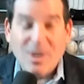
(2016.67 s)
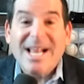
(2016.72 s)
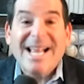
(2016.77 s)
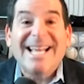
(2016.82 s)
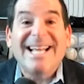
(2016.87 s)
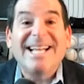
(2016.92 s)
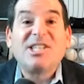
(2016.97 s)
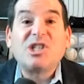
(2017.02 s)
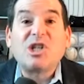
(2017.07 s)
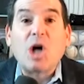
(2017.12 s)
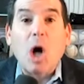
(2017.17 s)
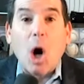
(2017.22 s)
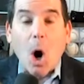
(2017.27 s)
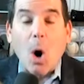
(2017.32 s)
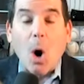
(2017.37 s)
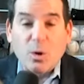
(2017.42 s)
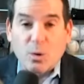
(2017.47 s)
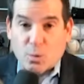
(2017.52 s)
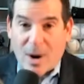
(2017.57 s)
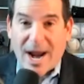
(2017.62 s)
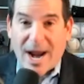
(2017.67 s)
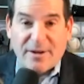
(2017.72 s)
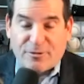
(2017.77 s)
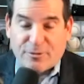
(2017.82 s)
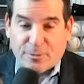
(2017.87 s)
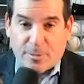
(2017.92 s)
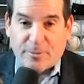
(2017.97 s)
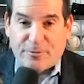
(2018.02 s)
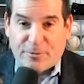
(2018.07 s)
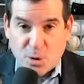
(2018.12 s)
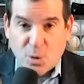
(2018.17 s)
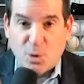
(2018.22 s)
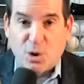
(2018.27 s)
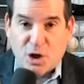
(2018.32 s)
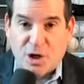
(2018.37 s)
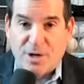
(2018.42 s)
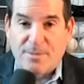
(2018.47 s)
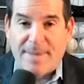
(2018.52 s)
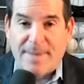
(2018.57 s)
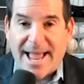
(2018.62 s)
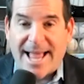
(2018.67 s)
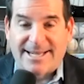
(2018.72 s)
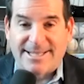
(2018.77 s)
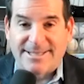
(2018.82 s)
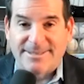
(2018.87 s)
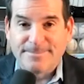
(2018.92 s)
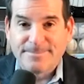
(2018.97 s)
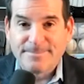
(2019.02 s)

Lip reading: it's code red from A Few Good Men.